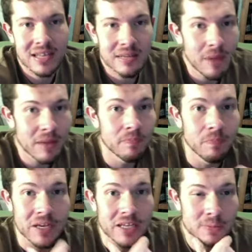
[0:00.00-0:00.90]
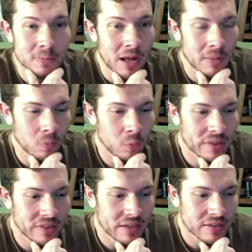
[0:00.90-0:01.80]
like my biggest problem
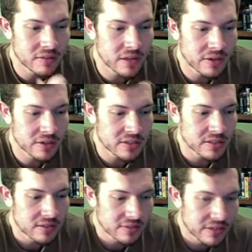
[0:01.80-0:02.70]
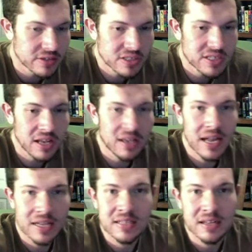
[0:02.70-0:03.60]
with it. There's, there's a
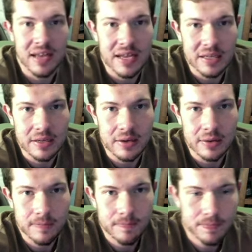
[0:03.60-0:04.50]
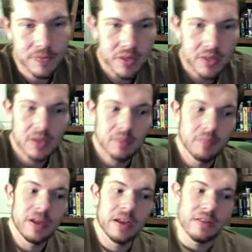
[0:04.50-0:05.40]
lot to like here,
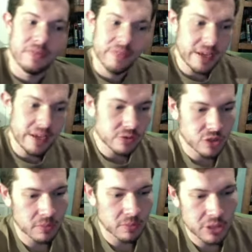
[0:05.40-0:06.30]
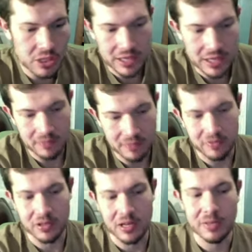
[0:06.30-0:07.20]
but uh, thank you so much, Jacob,
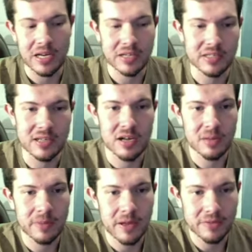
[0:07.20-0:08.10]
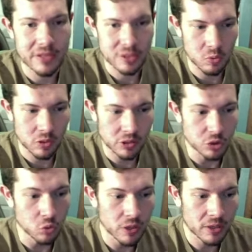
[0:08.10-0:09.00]
for coming on to talk about this one.
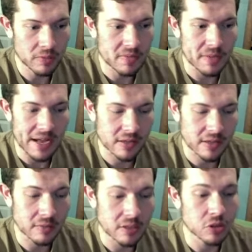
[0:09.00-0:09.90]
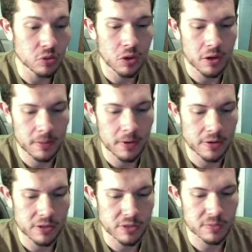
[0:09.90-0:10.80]
You will be back. I mean, you are
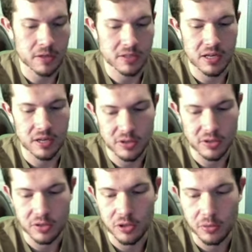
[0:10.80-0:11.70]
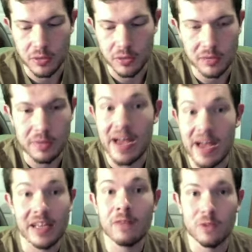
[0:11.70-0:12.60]
part of Small Talk, so you're going to be
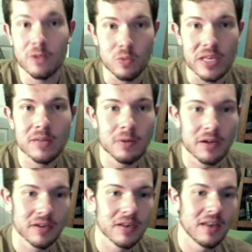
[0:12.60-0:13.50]
back every week, but